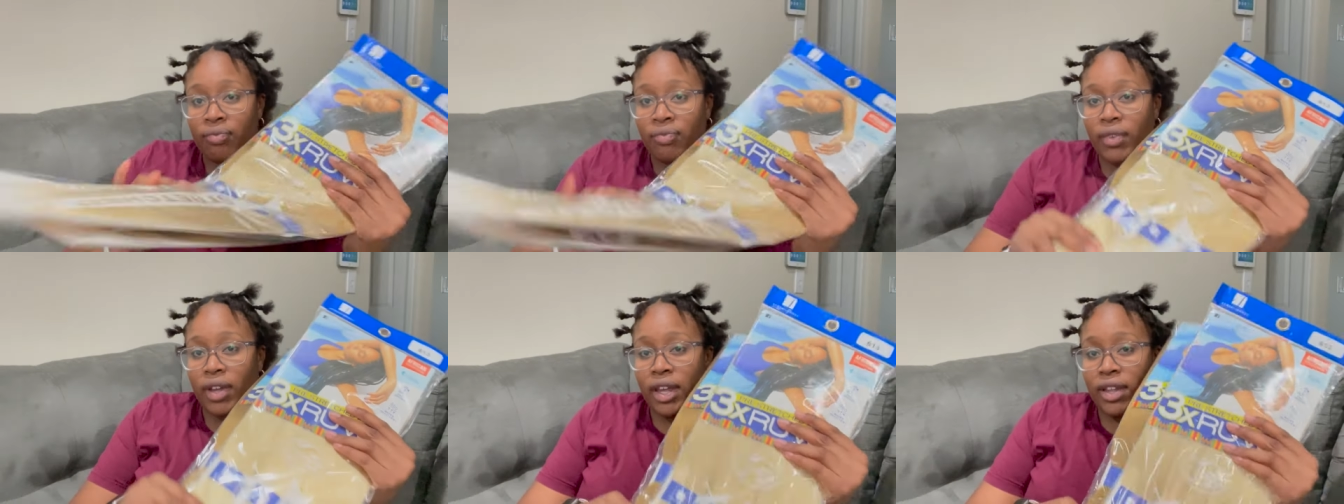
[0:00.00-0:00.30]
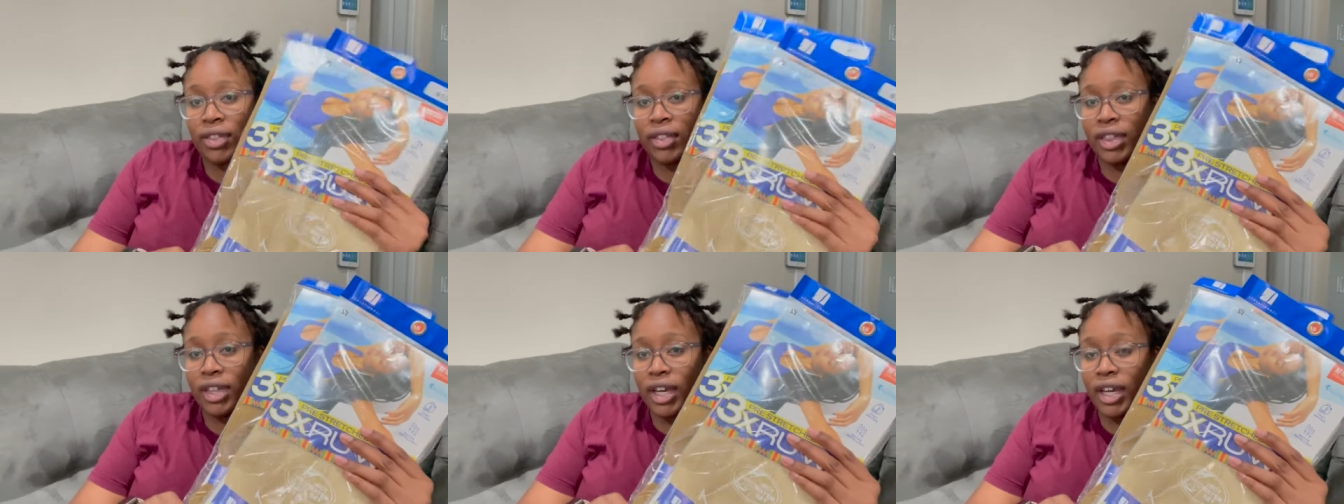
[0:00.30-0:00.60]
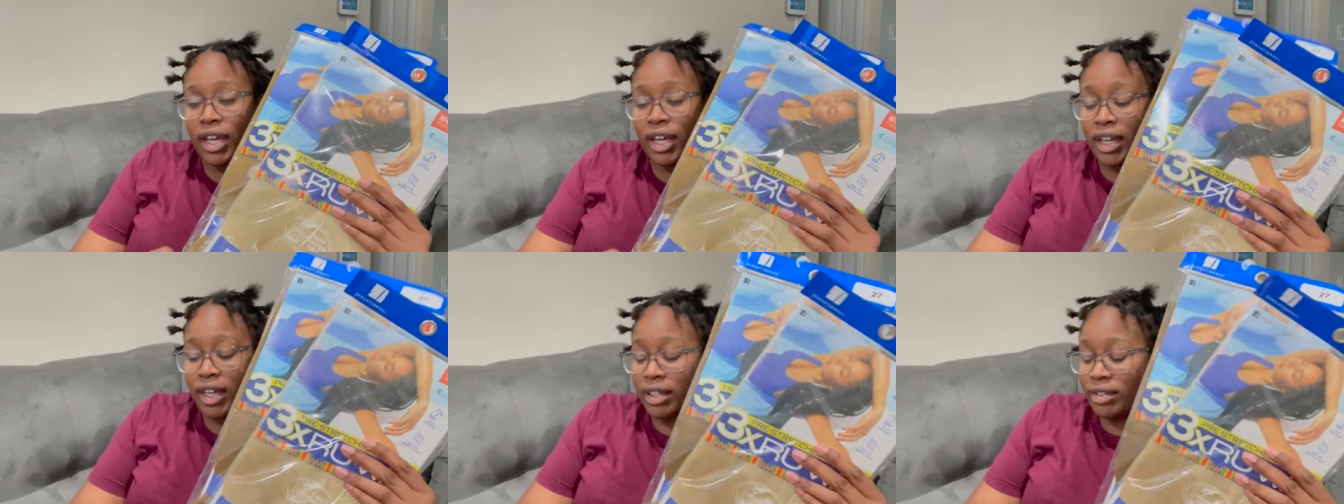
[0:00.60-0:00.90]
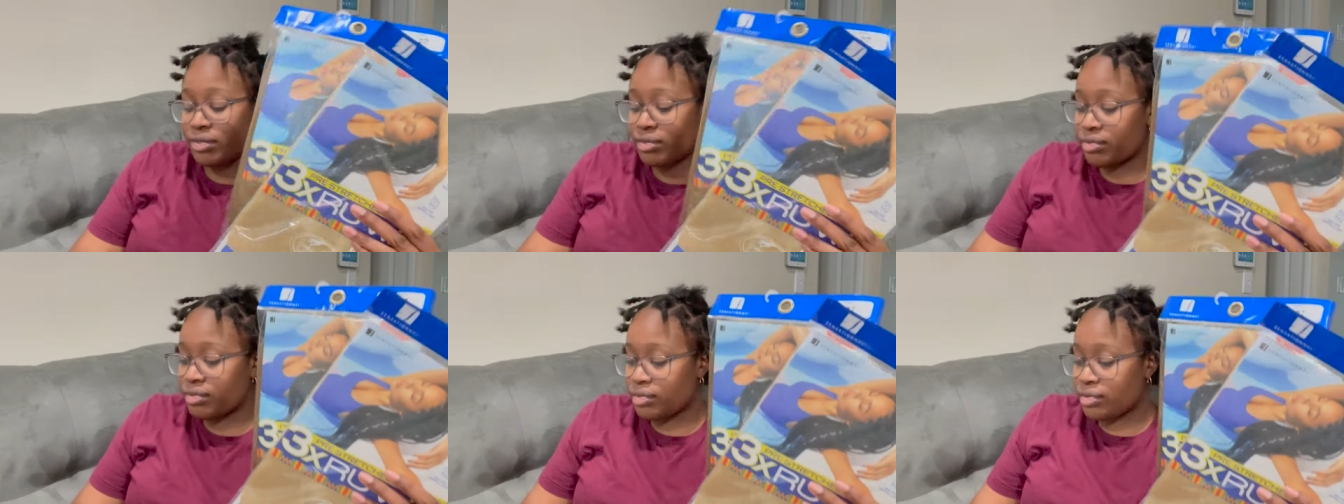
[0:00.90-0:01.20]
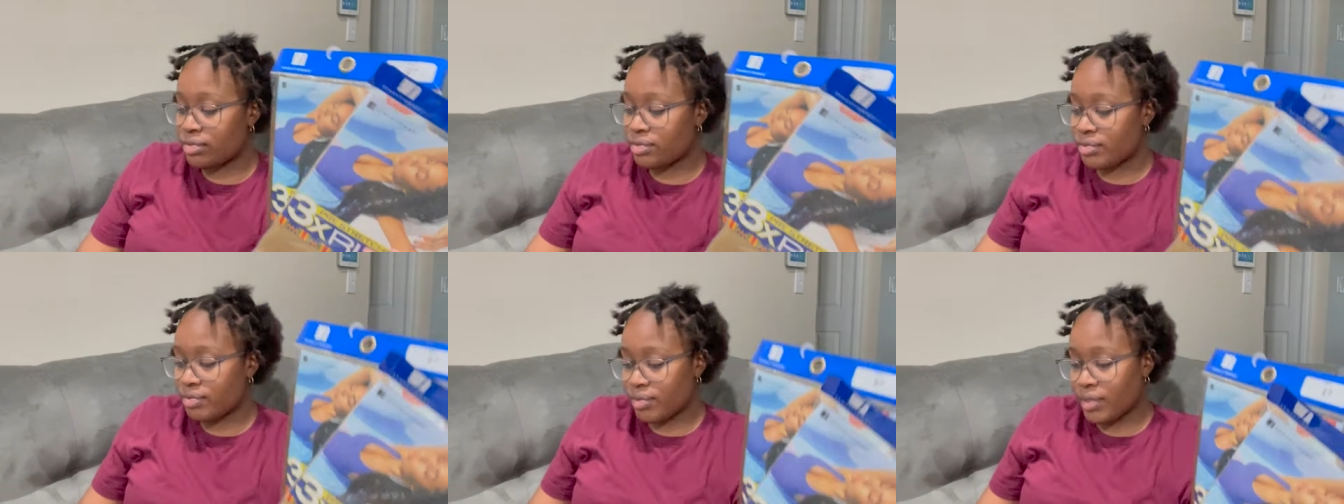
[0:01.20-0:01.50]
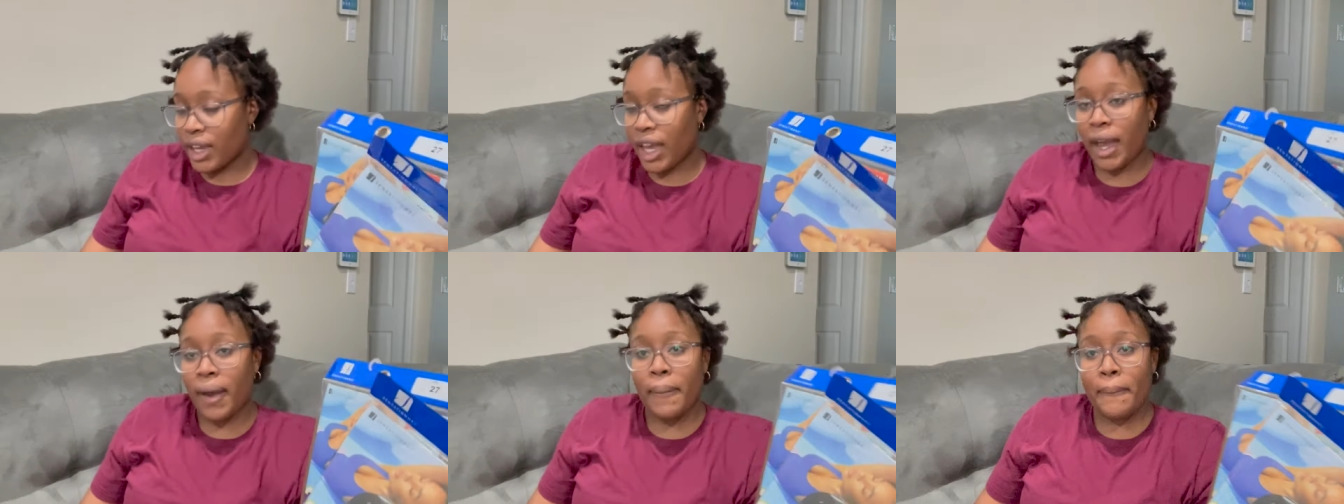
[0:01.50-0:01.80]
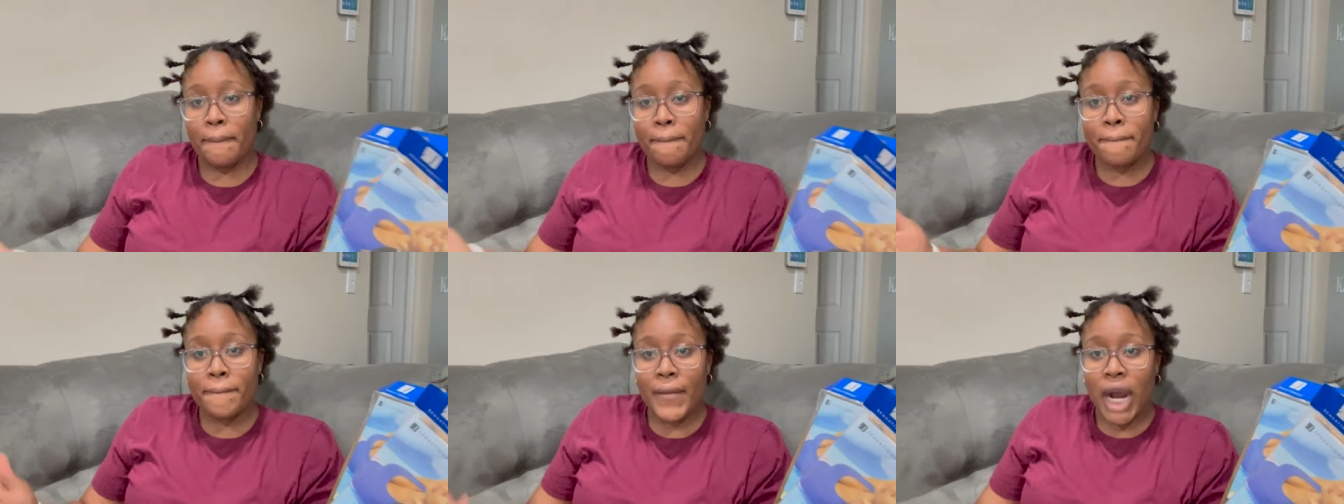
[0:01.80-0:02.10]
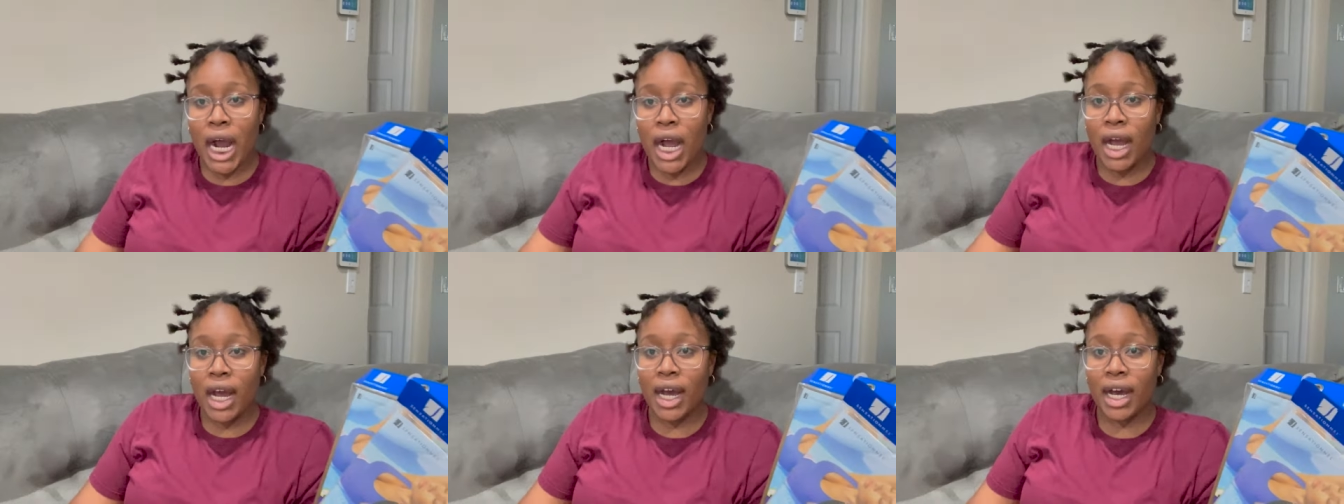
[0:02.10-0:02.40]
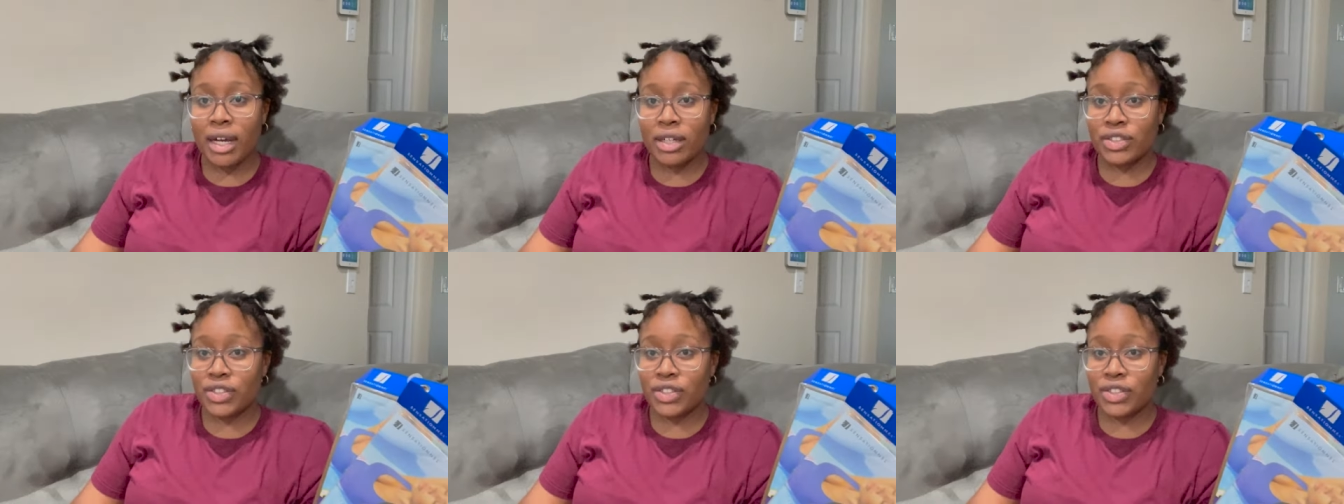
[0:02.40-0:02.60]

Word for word: And then, yeah, I'll